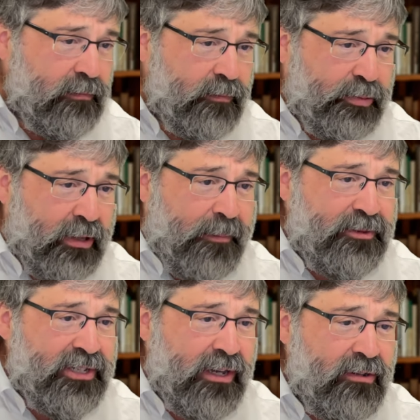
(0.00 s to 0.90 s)

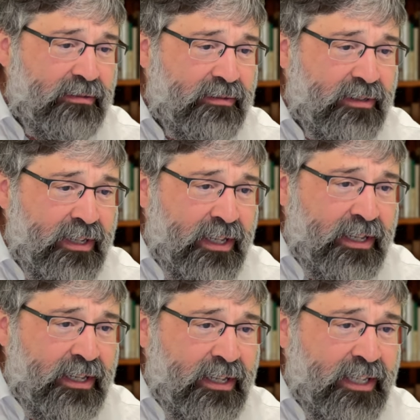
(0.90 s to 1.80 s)
plops out,
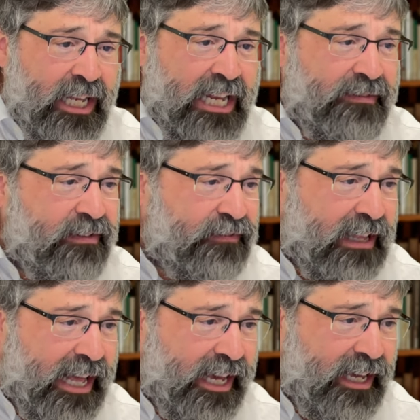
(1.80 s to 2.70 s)
can never
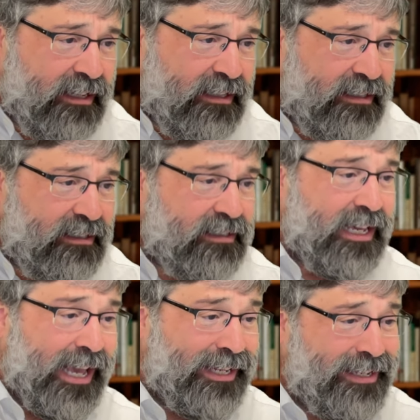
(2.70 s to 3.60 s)
fly,
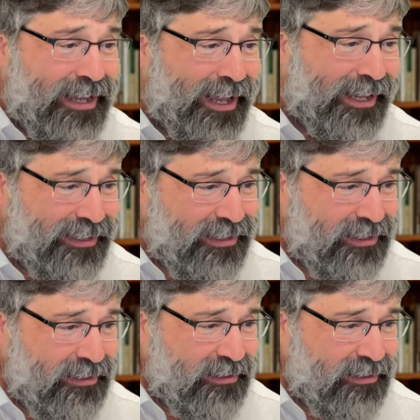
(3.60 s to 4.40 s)
and dies.